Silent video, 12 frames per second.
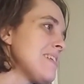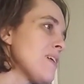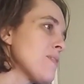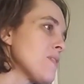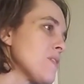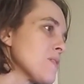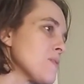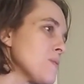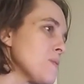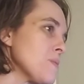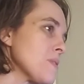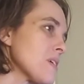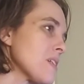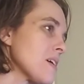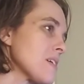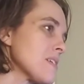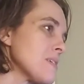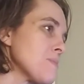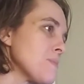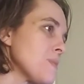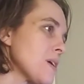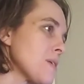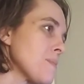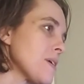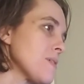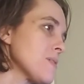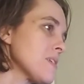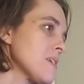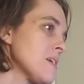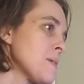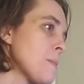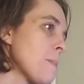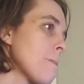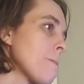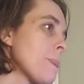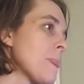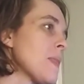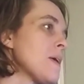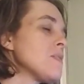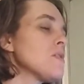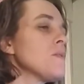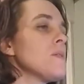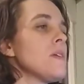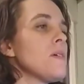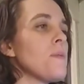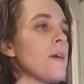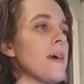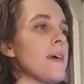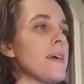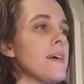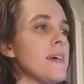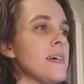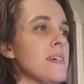I have an uncle who really likes Mighty Mouse. So anyway,